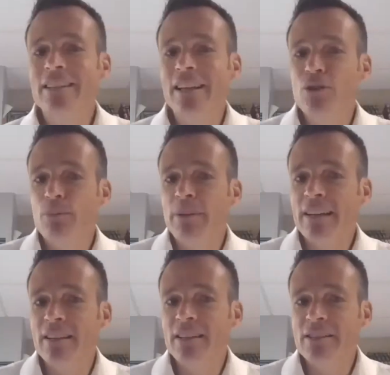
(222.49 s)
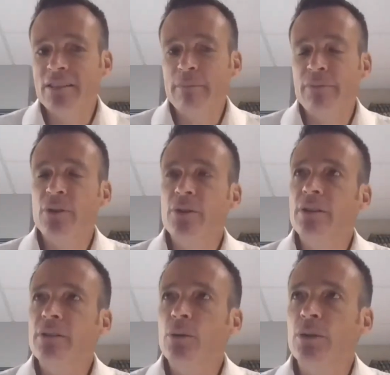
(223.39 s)
I take you back a step
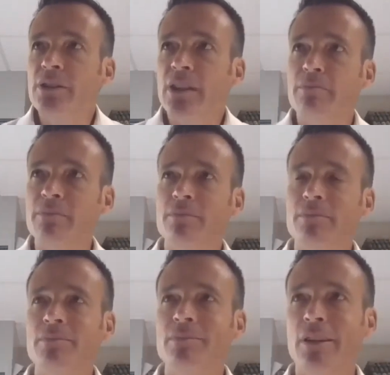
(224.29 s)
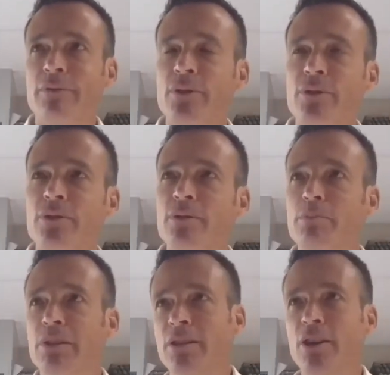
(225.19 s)
further, or step not further,
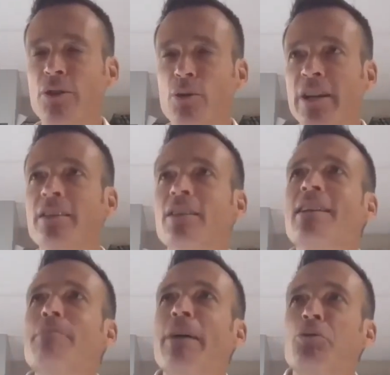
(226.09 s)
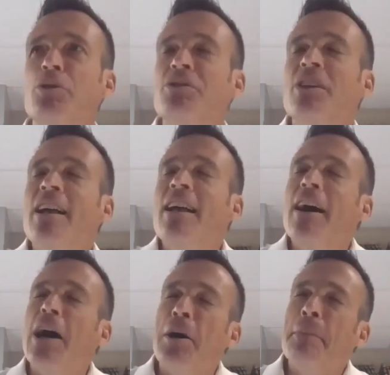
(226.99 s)
but the other way, mm-hmm. backwards,
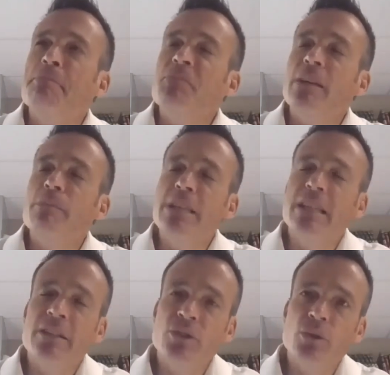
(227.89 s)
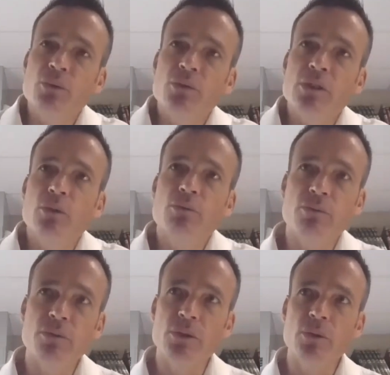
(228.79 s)
because you
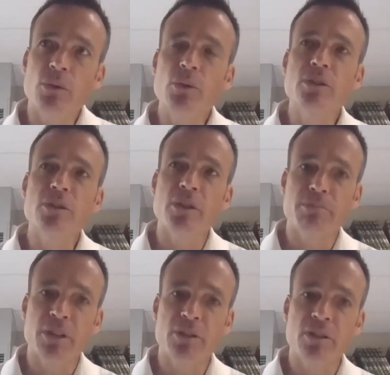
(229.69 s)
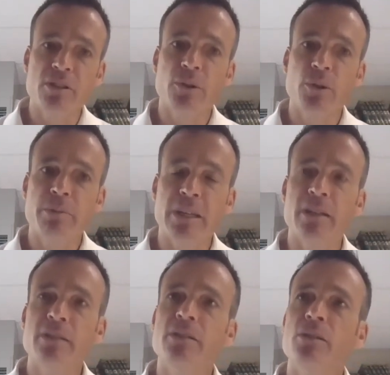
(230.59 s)
alluded to the project of
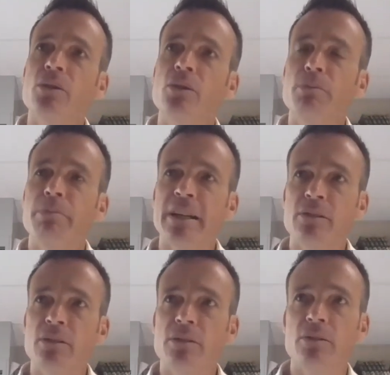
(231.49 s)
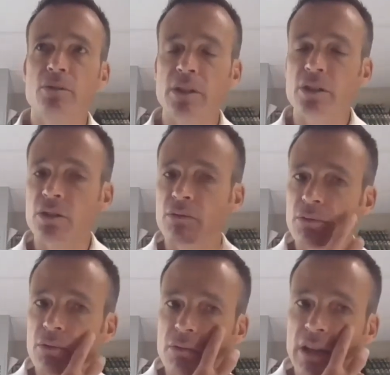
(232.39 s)
Uthman, who by
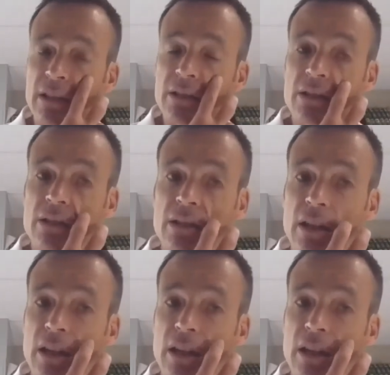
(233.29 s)
tradition reigns